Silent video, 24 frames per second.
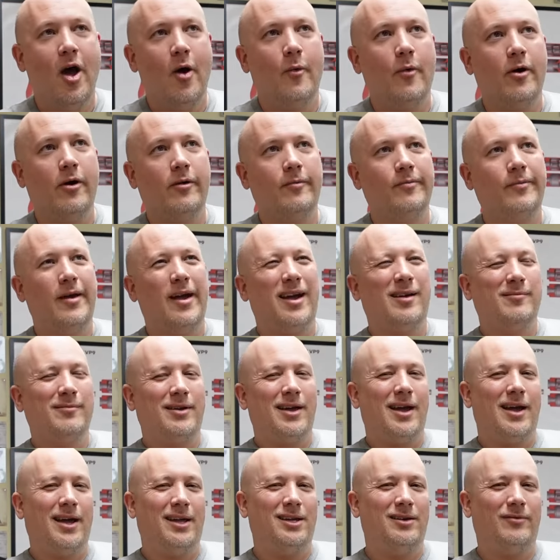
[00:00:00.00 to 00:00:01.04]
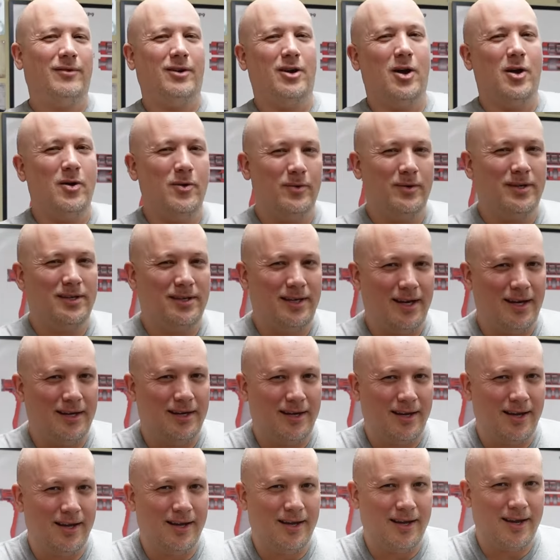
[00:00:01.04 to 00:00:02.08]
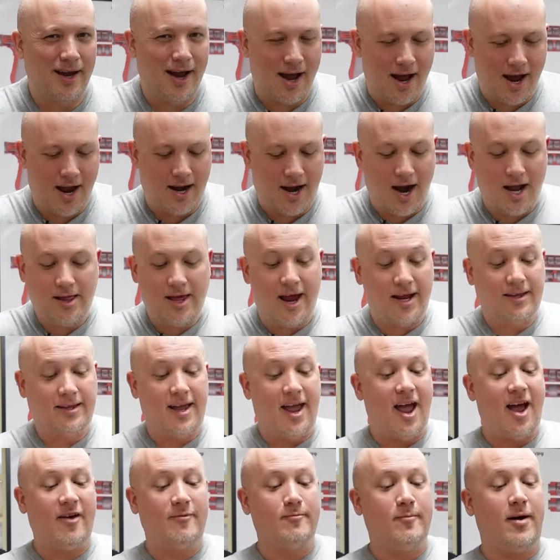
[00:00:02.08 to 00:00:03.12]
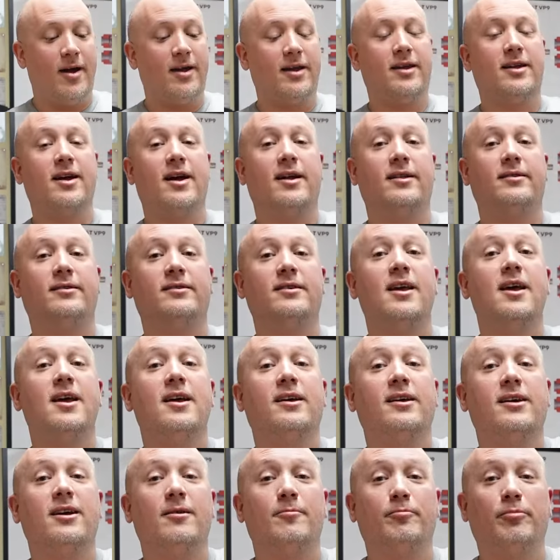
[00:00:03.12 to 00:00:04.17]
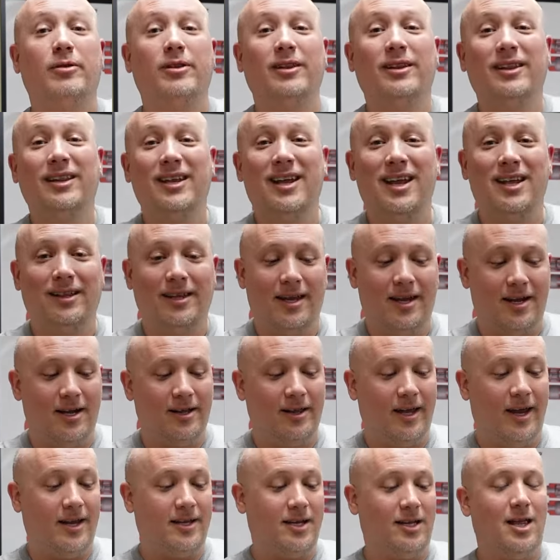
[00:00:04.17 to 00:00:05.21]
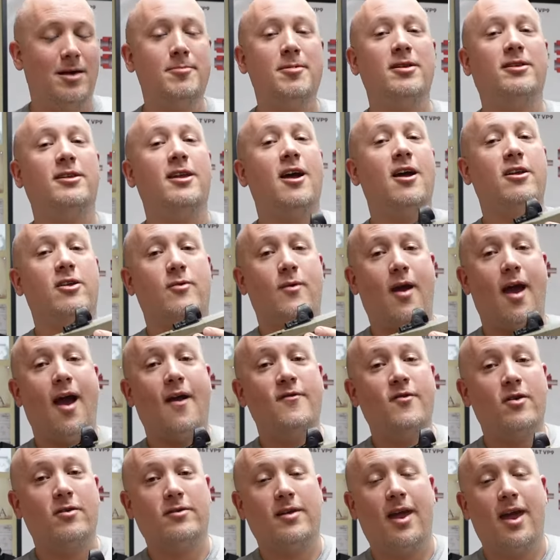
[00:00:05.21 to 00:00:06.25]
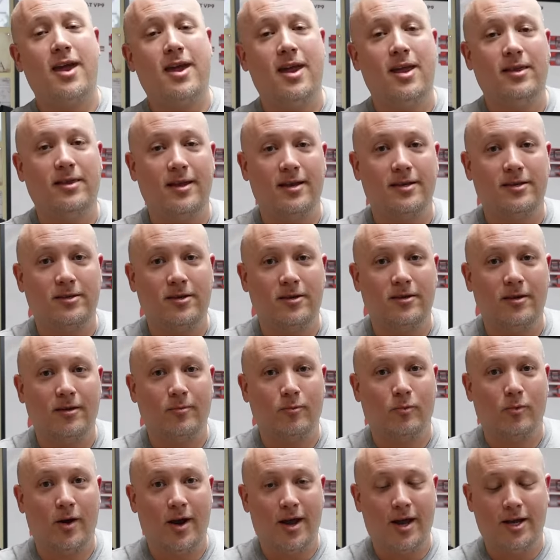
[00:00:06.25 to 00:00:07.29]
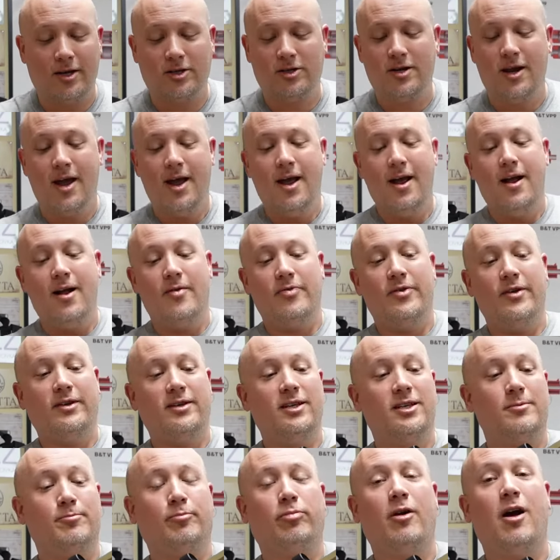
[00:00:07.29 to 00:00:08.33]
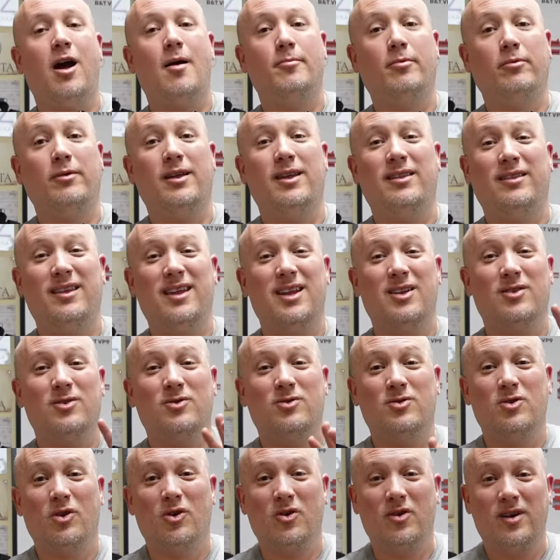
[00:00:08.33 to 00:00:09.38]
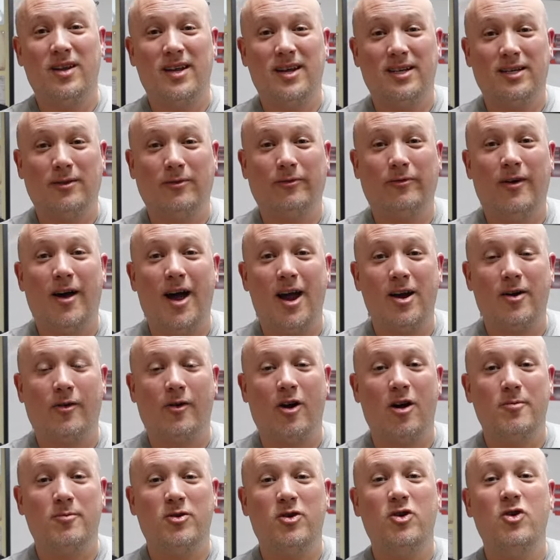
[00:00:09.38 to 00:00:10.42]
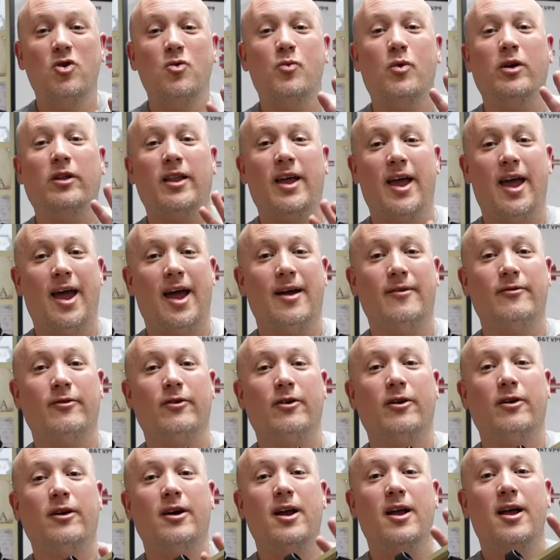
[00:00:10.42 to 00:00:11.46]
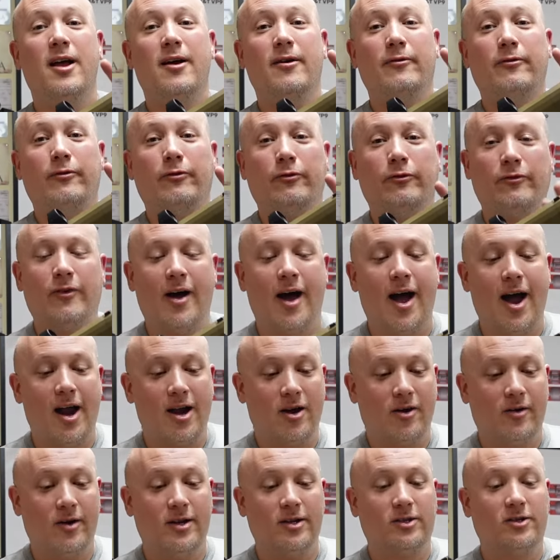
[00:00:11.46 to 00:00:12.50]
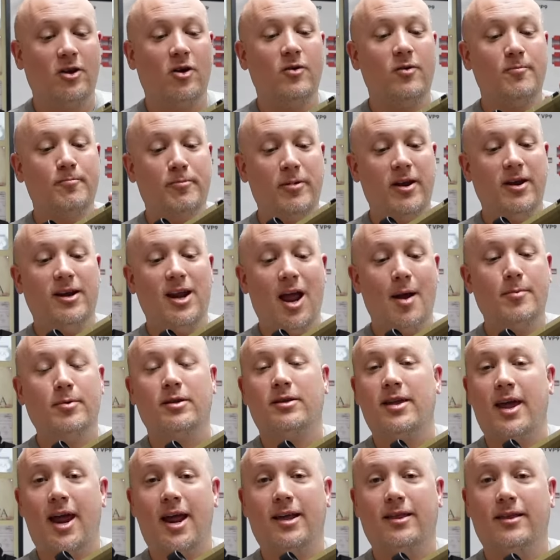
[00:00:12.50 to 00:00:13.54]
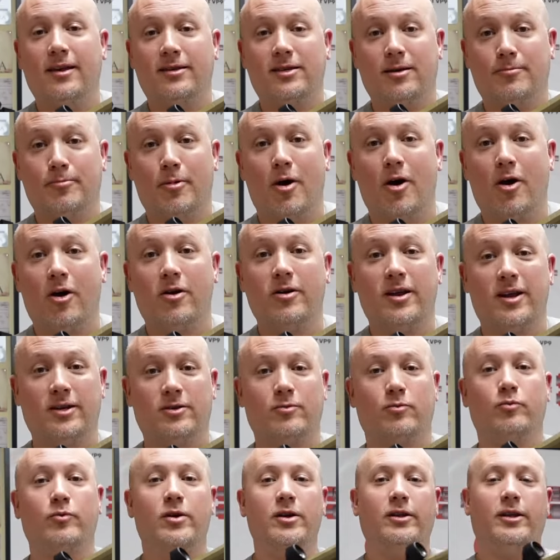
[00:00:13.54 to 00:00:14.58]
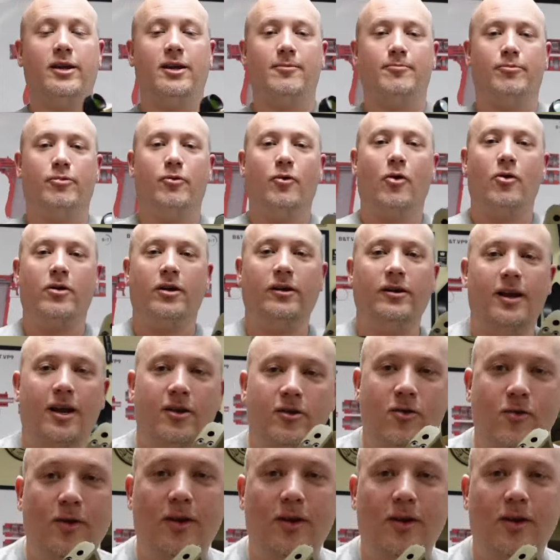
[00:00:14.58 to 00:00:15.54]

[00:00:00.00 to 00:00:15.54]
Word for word: Well, I'm kind of an OCD guy. I like to have my guns completely cleaned. And let me tell you, after taking this to the range, this is probably the dirtiest firearm you will ever fire. And so being able to take this apart is really important, and you